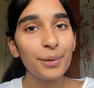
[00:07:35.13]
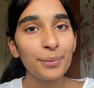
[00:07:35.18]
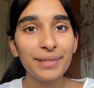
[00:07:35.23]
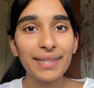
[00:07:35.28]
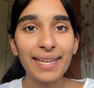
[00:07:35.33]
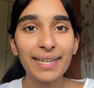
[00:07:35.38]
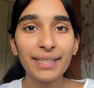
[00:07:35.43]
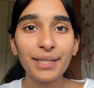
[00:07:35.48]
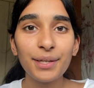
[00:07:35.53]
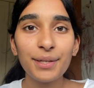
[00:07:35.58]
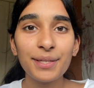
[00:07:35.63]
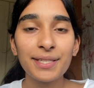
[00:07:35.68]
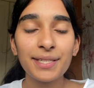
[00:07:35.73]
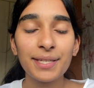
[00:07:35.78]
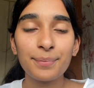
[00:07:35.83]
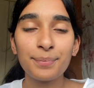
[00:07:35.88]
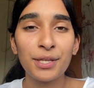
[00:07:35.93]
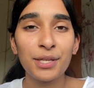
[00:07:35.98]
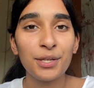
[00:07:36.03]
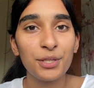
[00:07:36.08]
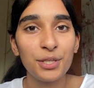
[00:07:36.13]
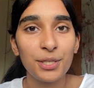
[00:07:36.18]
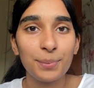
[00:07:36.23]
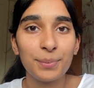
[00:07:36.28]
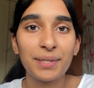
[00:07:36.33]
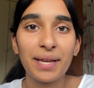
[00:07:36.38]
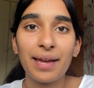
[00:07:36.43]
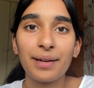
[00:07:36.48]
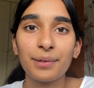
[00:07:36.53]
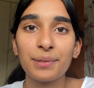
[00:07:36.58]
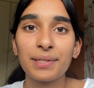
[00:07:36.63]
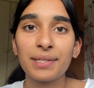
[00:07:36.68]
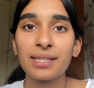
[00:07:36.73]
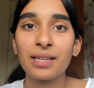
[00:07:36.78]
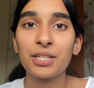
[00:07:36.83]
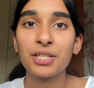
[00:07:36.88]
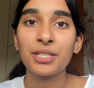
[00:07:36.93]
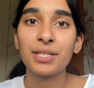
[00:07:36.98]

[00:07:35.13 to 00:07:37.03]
I would then use some YouTube channels such